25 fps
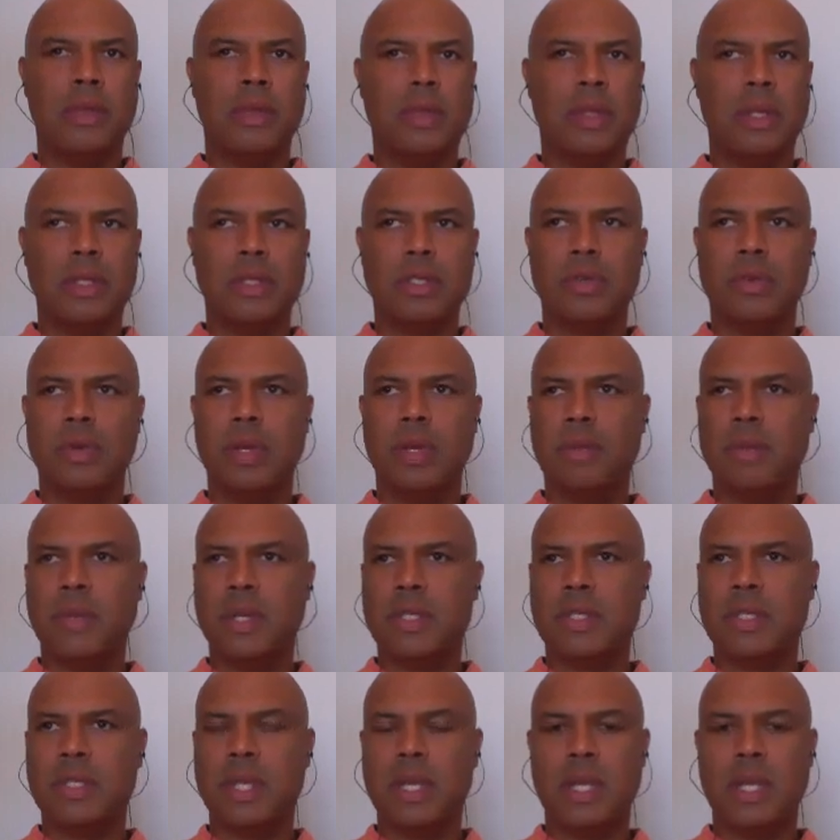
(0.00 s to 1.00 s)
the
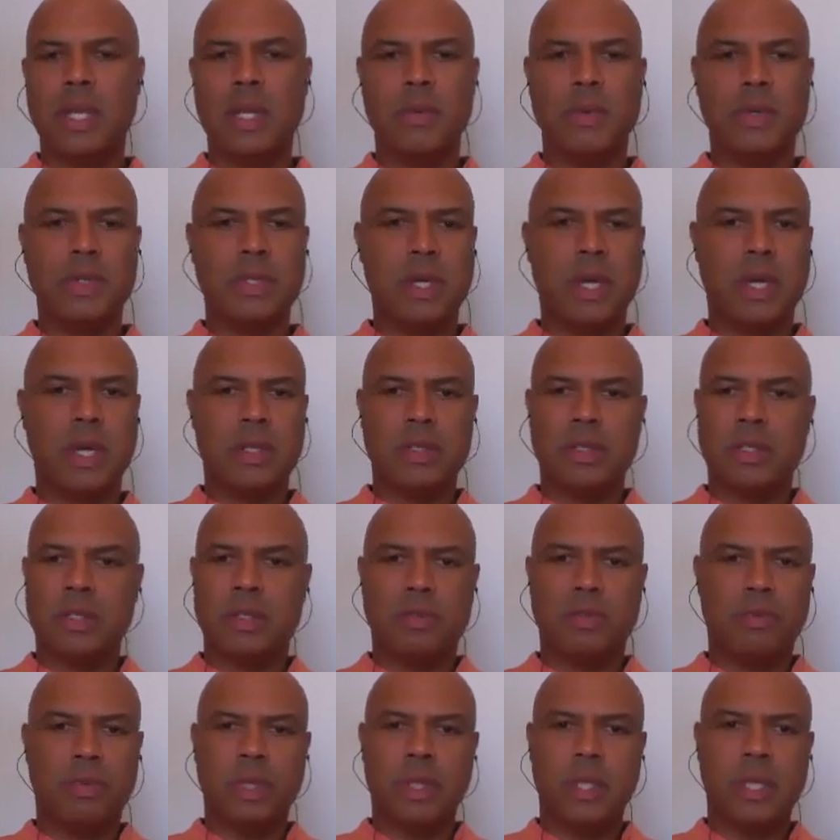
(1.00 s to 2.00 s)
treatments that he was on
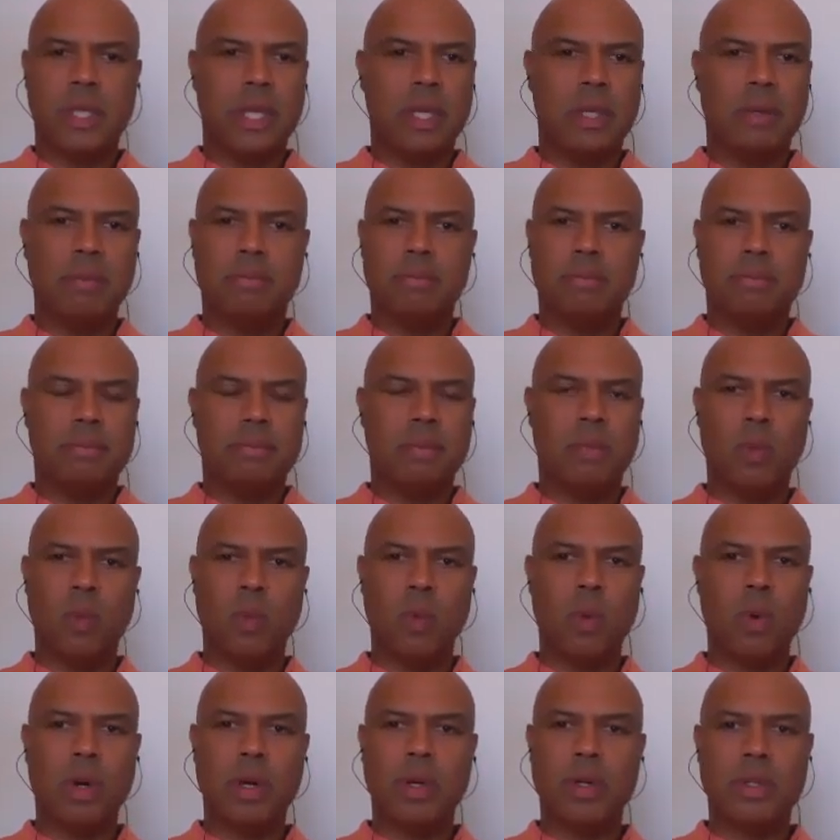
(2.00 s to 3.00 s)
just really
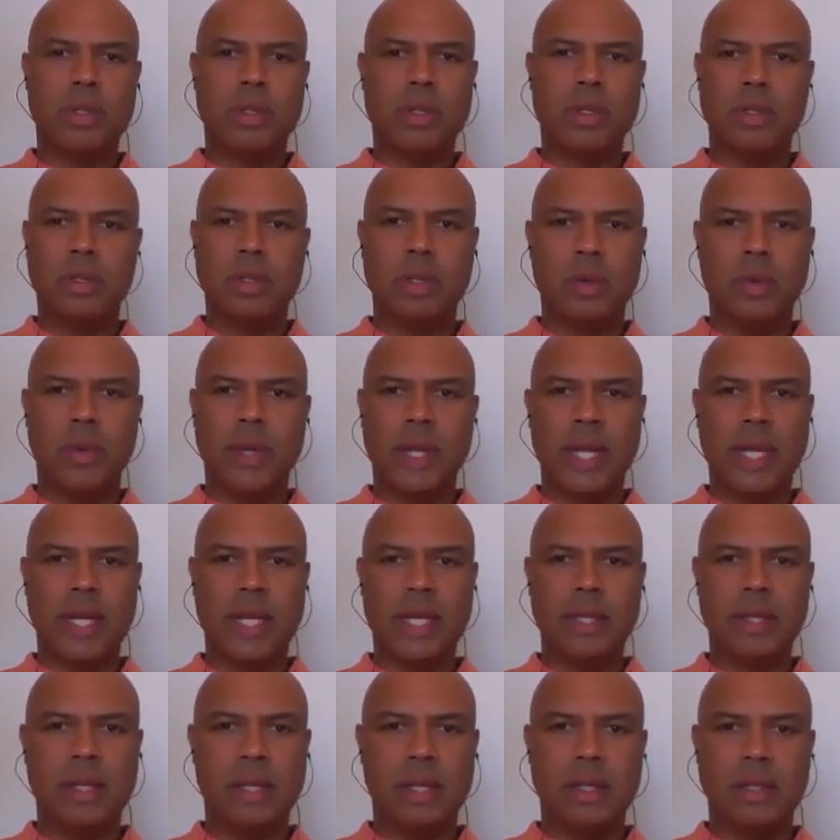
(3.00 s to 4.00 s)
weren't doing
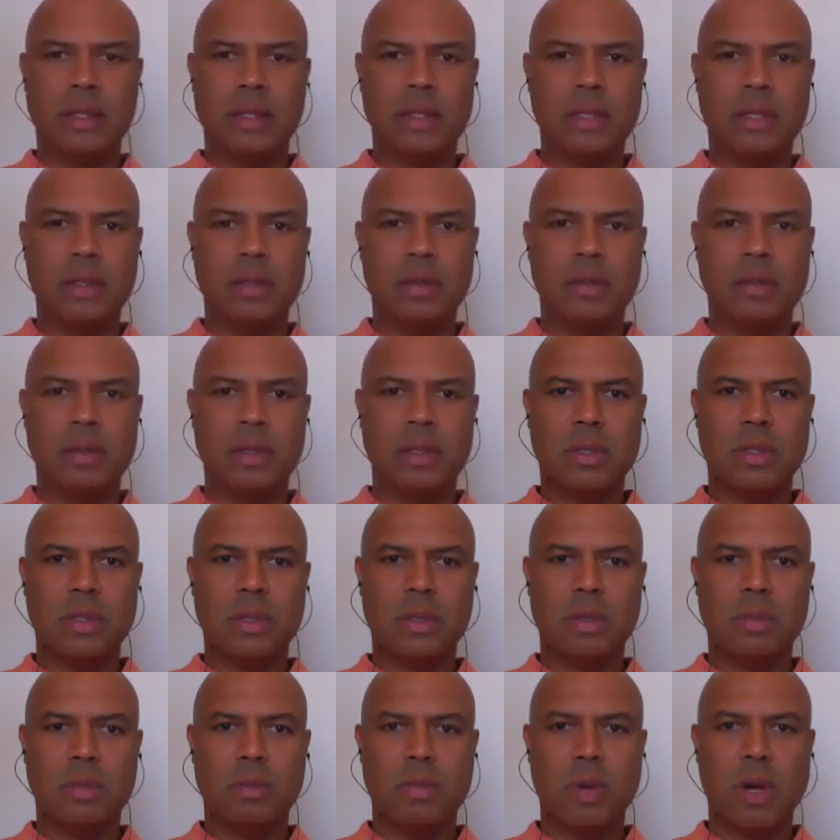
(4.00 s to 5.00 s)
anything
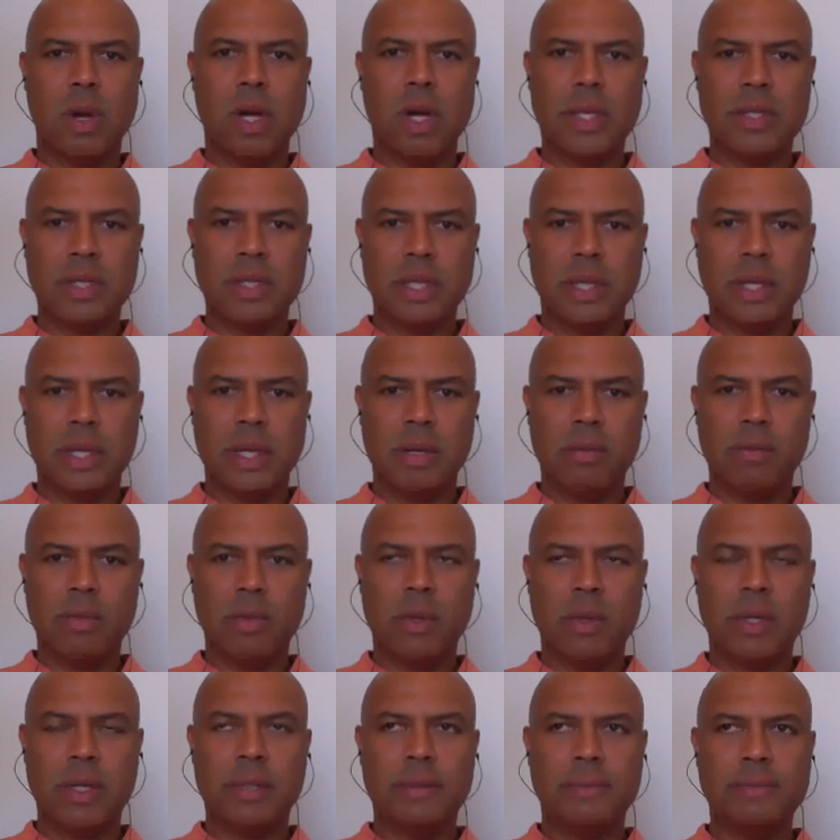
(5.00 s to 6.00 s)
to pause it
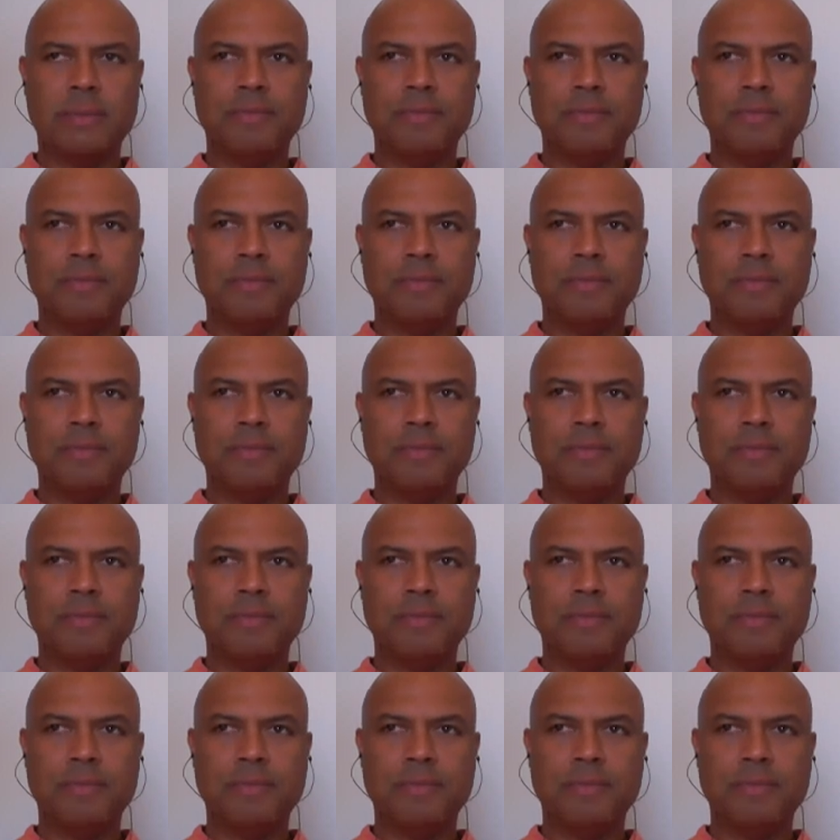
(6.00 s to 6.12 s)
anymore.